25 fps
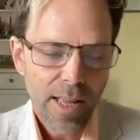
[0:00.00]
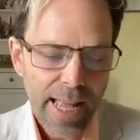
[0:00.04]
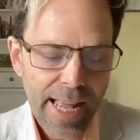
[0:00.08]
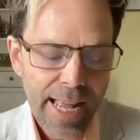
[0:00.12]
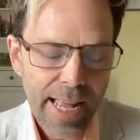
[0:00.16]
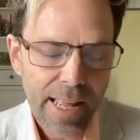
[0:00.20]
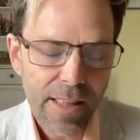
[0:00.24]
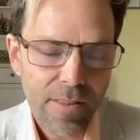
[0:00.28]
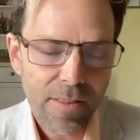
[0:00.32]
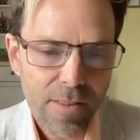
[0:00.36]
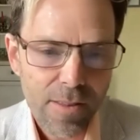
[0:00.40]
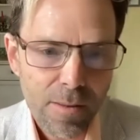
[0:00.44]

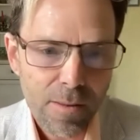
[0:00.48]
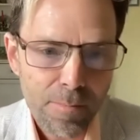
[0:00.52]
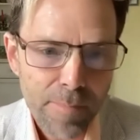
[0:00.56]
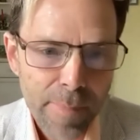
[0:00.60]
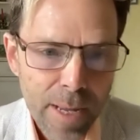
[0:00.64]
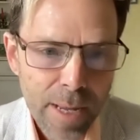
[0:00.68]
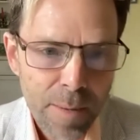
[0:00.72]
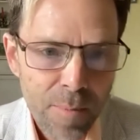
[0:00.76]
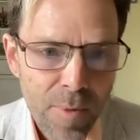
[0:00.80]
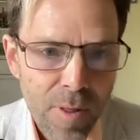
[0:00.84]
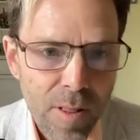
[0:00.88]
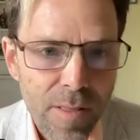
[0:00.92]
as
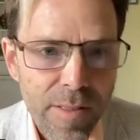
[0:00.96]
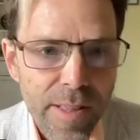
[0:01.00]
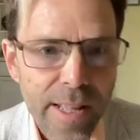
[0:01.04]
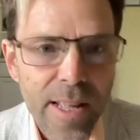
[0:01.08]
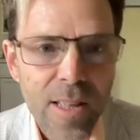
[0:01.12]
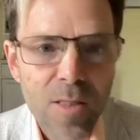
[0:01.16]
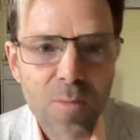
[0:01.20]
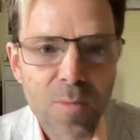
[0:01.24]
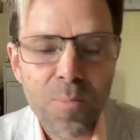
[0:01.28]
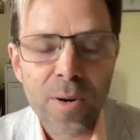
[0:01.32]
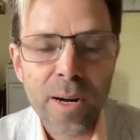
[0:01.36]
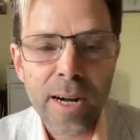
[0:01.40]
mammals,
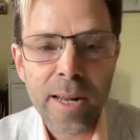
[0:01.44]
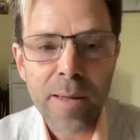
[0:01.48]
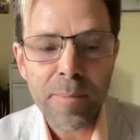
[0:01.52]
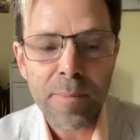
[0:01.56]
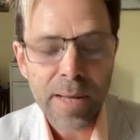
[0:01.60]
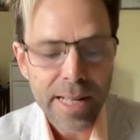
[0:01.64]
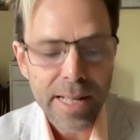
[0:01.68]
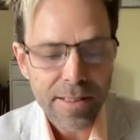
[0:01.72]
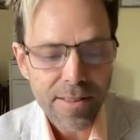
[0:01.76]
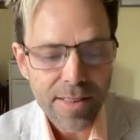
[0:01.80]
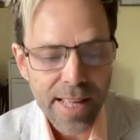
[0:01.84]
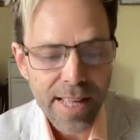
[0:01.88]
as
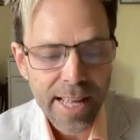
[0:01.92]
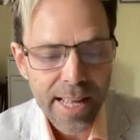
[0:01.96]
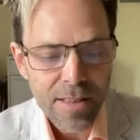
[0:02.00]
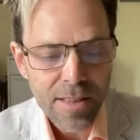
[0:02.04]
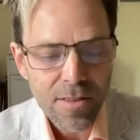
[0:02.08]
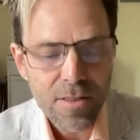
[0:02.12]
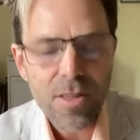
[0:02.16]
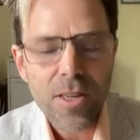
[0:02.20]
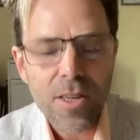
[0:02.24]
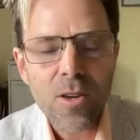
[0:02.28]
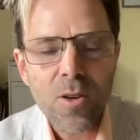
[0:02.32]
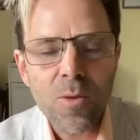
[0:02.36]
primates,
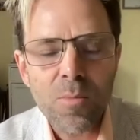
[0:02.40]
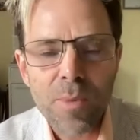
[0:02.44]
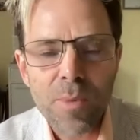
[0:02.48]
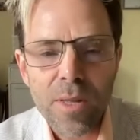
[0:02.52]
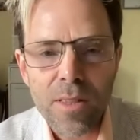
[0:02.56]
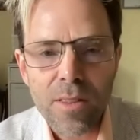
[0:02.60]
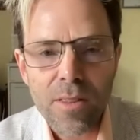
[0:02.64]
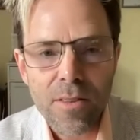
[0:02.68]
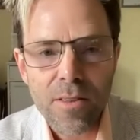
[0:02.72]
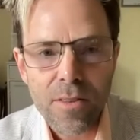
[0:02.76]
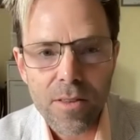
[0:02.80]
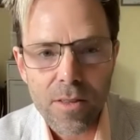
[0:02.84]
as
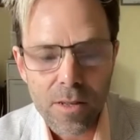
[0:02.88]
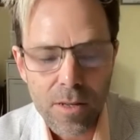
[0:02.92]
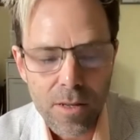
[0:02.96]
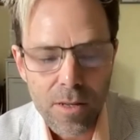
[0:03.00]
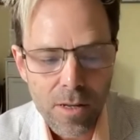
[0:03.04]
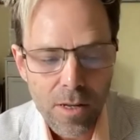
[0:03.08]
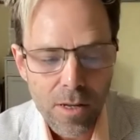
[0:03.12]
humans,